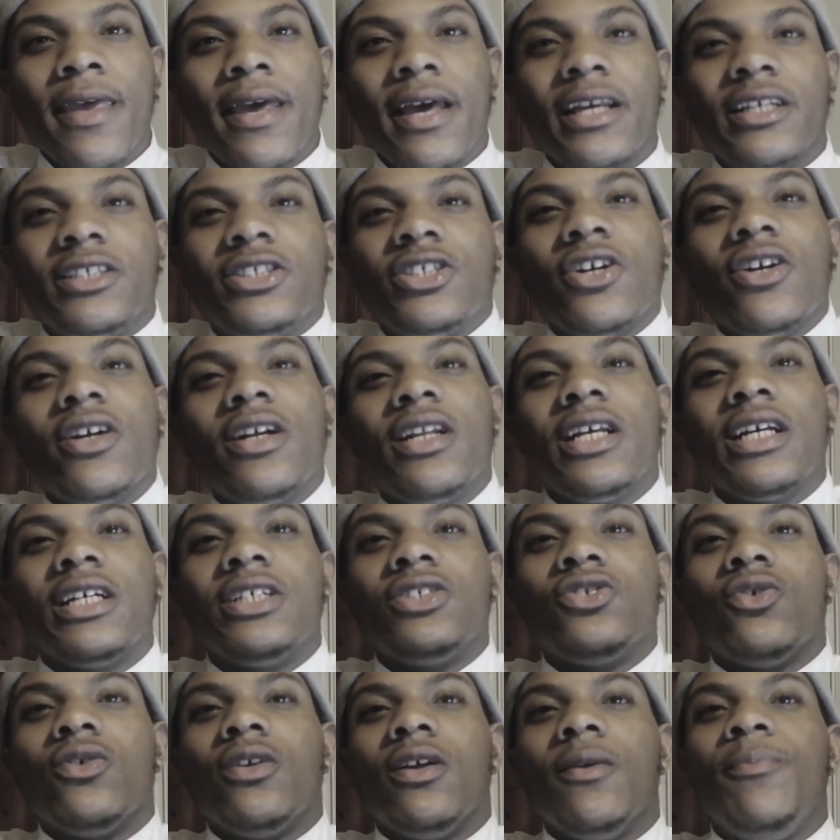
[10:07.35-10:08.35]
and certain niggas
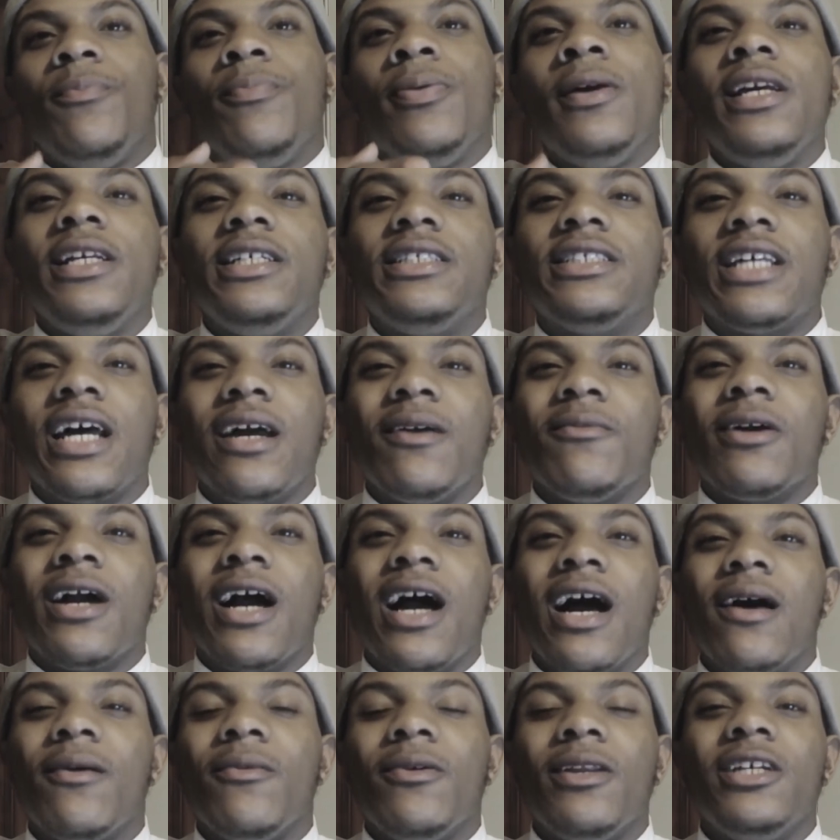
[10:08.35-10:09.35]
on a peace type
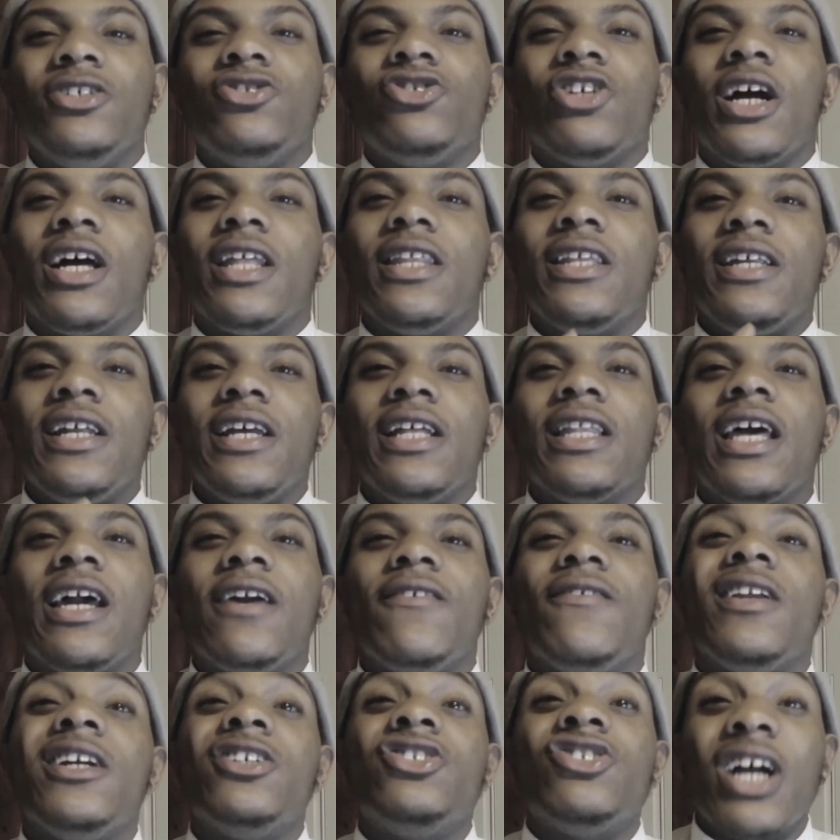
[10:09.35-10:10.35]
calm, and they trying to live their life,
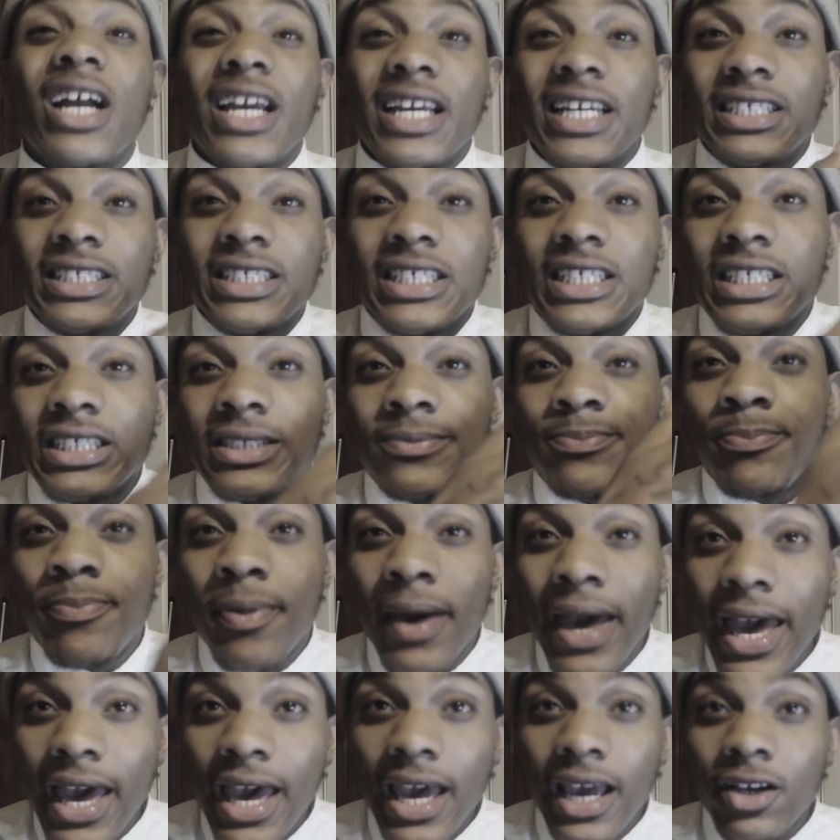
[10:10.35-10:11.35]
and they trying to get to this
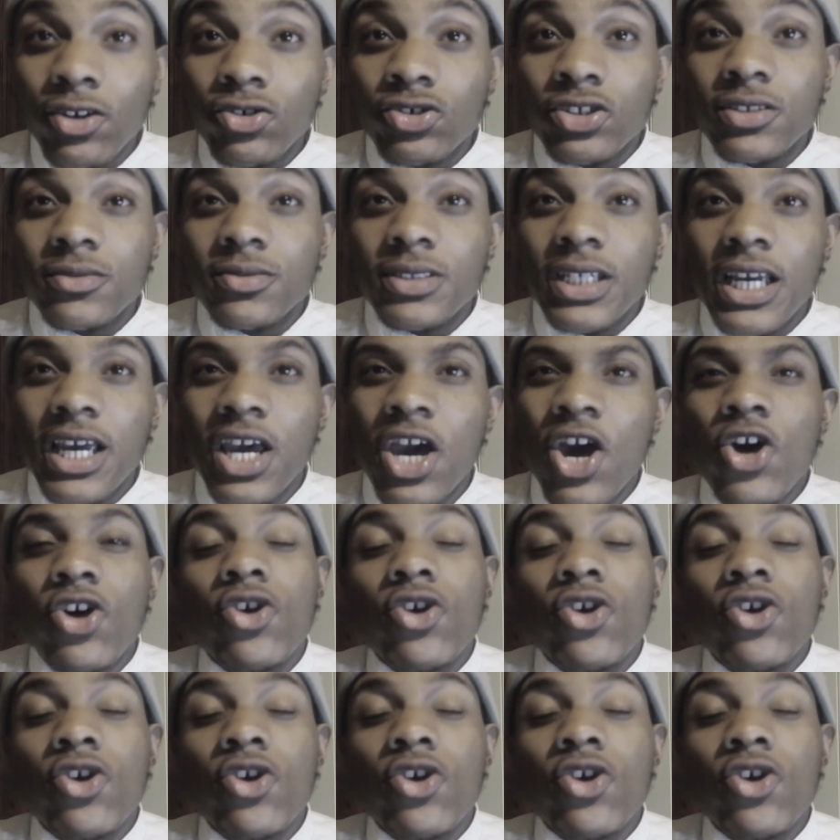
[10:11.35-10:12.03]
bag. You see what I'm saying?